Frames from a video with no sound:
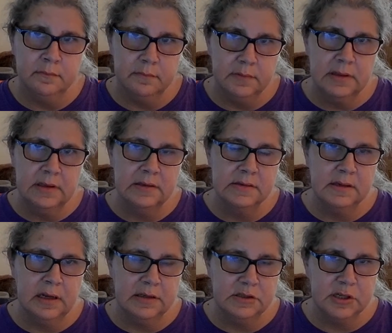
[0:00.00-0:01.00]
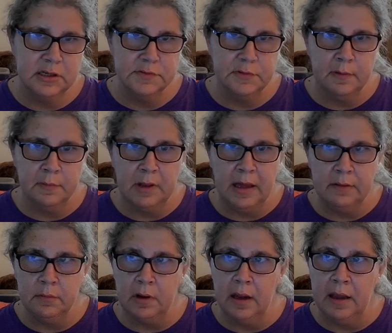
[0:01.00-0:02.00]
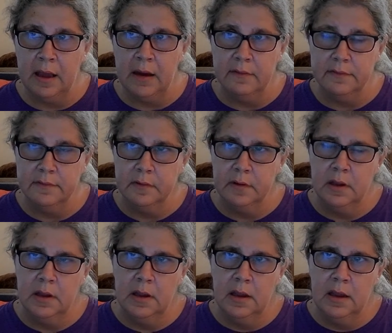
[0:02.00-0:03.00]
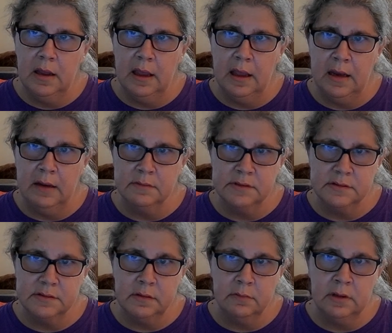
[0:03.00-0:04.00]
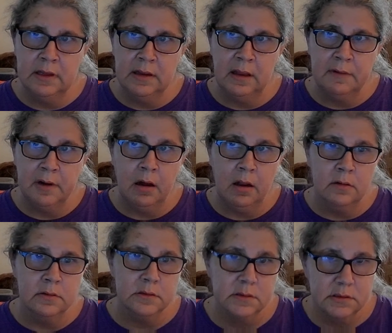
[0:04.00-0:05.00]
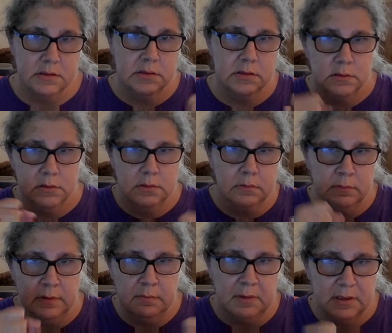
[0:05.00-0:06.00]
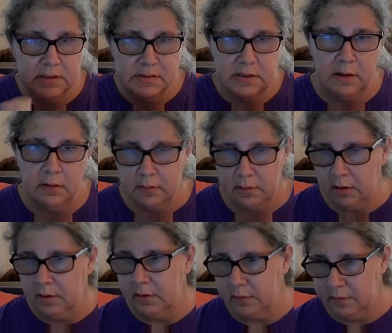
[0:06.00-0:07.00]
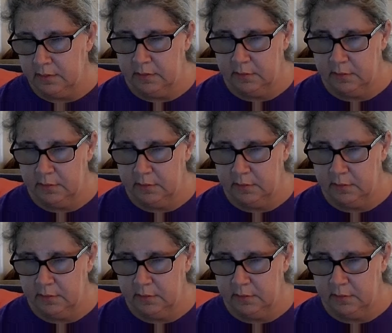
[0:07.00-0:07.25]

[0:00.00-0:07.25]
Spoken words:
It's a nice change from the black one I have. And it was only $11 with my discount card.